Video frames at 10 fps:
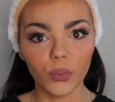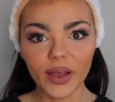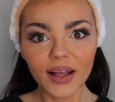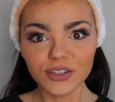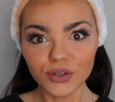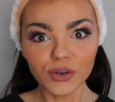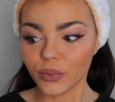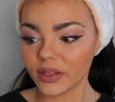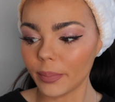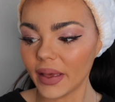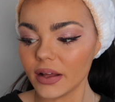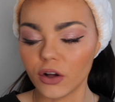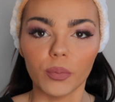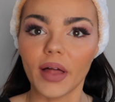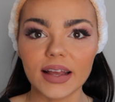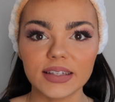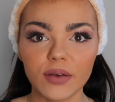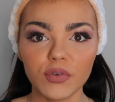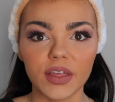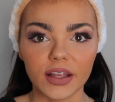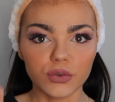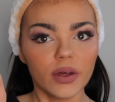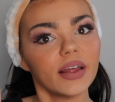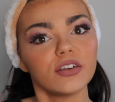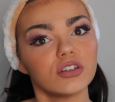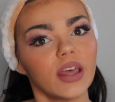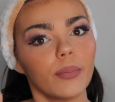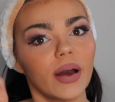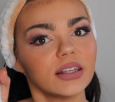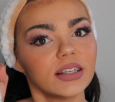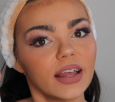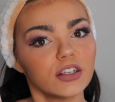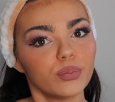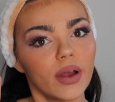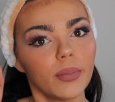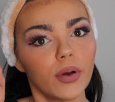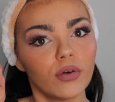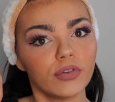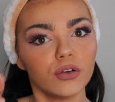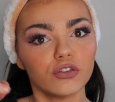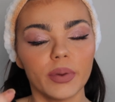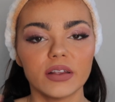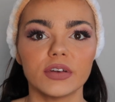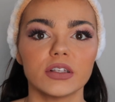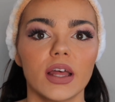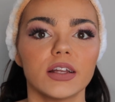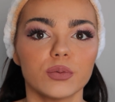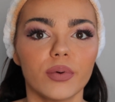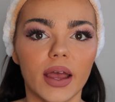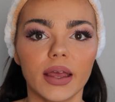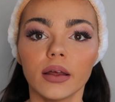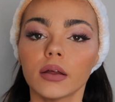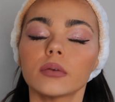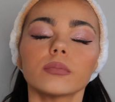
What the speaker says: we are done with the makeup. That is everything. So I then just get my setting spray, my Revolution Base Fix setting spray,